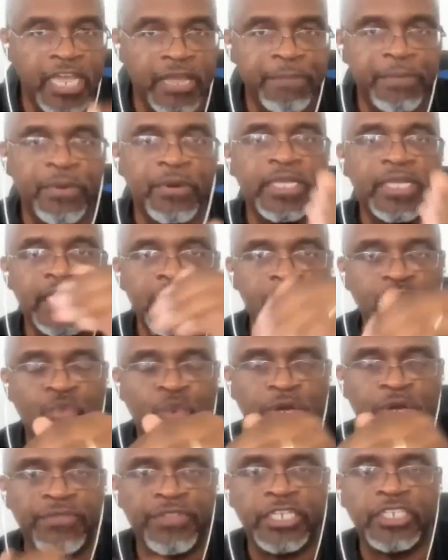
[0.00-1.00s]
Deborah
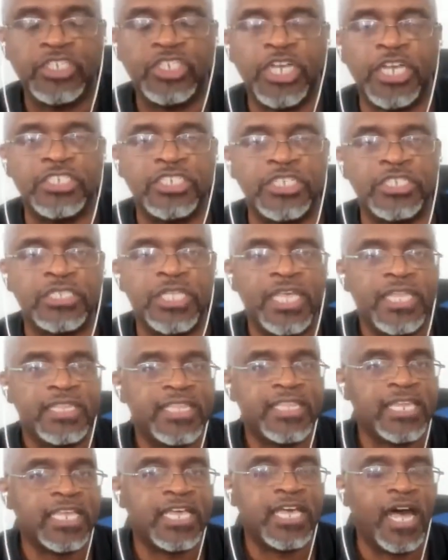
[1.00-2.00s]
is one of the judges
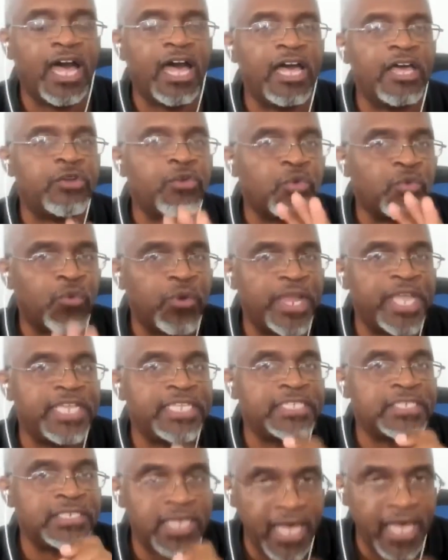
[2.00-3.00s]
that God
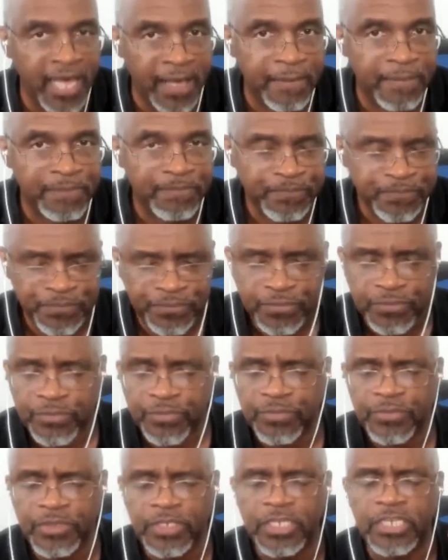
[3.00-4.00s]
raised up.
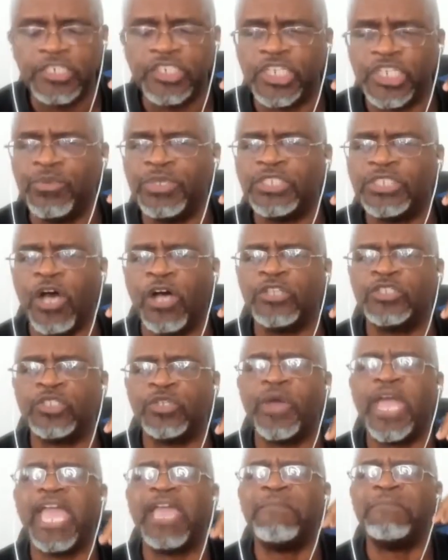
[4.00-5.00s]
She was
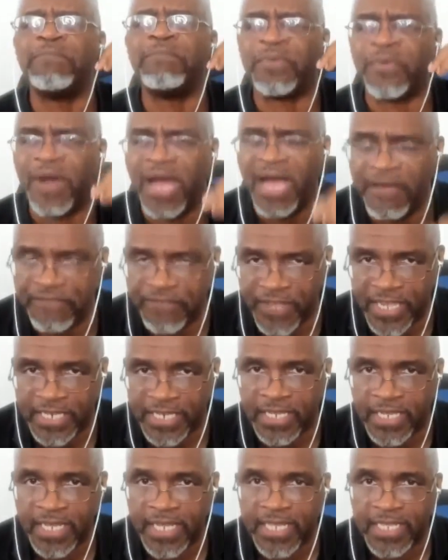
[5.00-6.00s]
also a
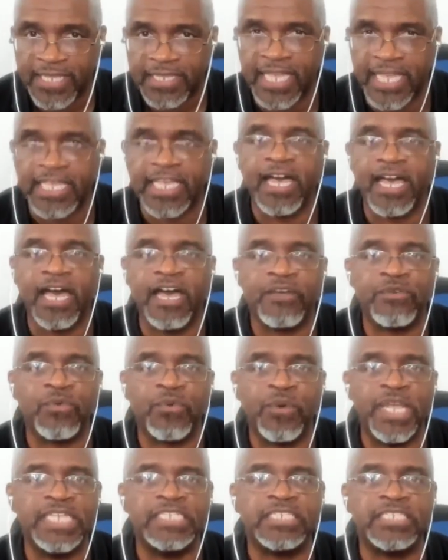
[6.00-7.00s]
prophet that God
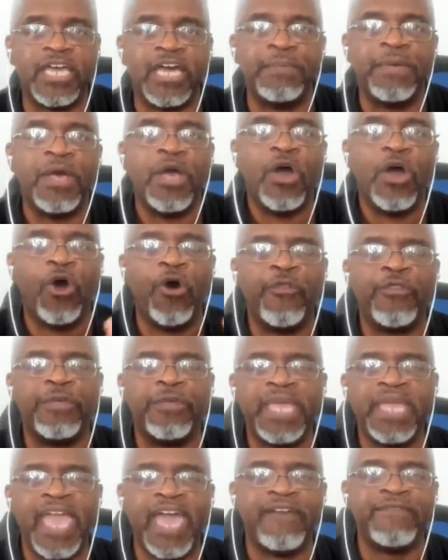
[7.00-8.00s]
raised up on
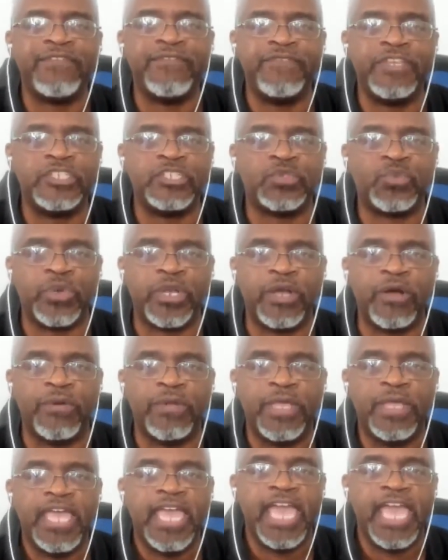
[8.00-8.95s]
the behalf of Israel.